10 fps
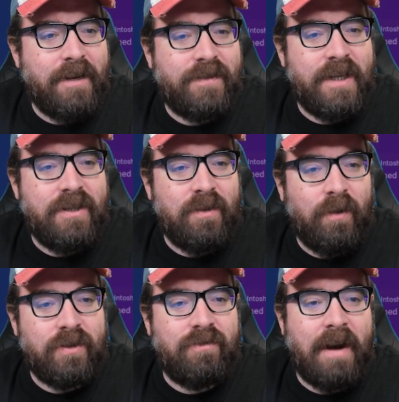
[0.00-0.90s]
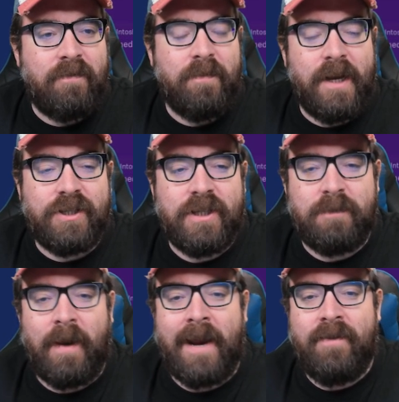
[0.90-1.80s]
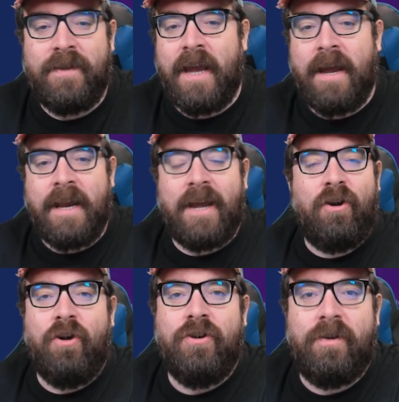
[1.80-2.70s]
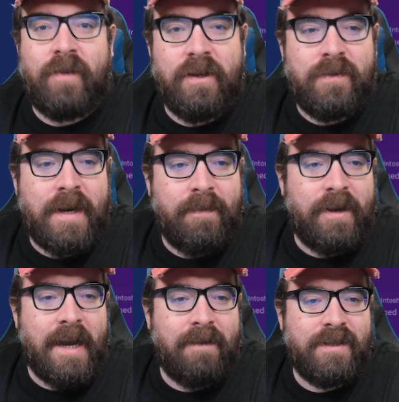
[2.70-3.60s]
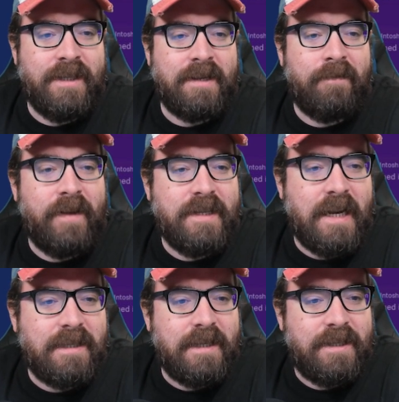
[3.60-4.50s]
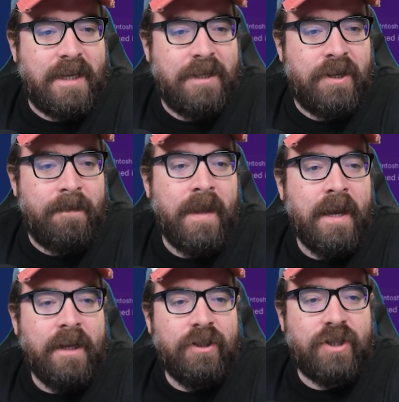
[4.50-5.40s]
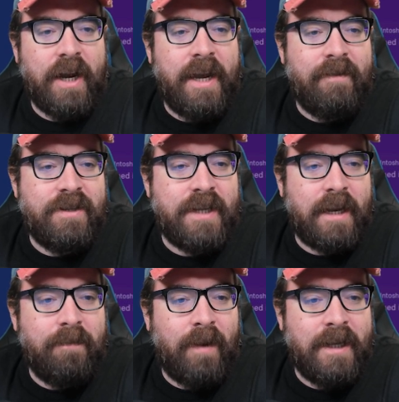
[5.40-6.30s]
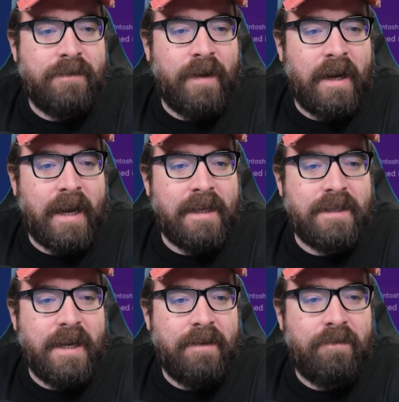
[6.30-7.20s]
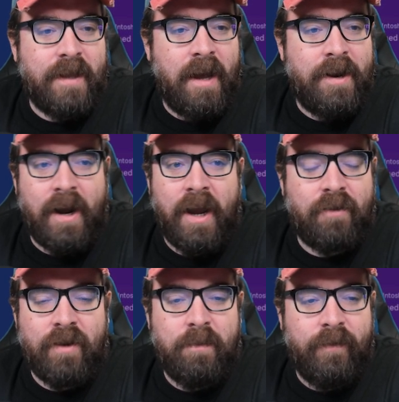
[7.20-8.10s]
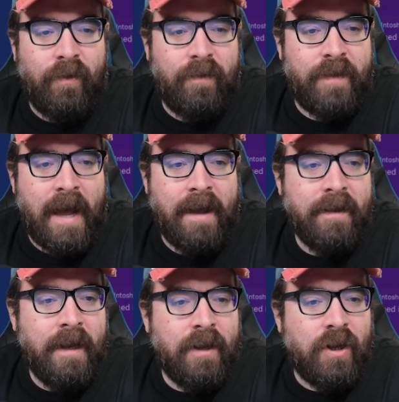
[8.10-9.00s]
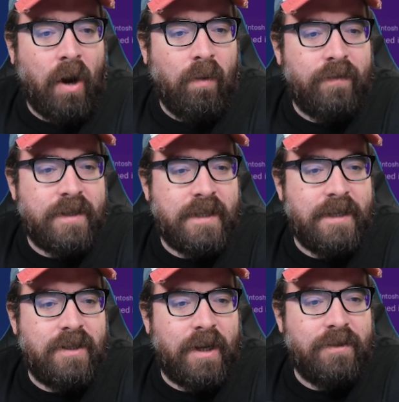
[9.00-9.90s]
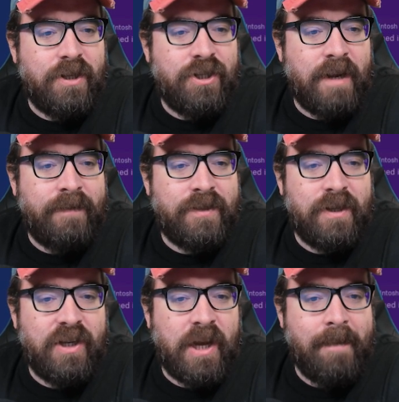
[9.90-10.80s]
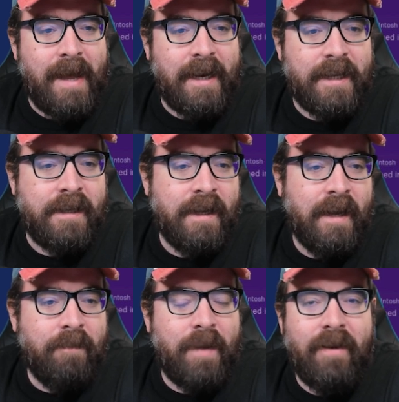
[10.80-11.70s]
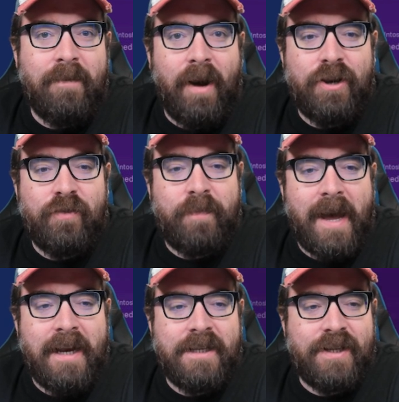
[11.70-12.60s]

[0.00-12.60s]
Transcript: of season awards, Gravenberch gets player of the year, and it couldn't have gone to anybody else. He has had a fantastic season. Jair in second place, Vargas in third. I agree with all of that. Goal of the season goes to Jefferson Camelli. Bearing in mind you've barely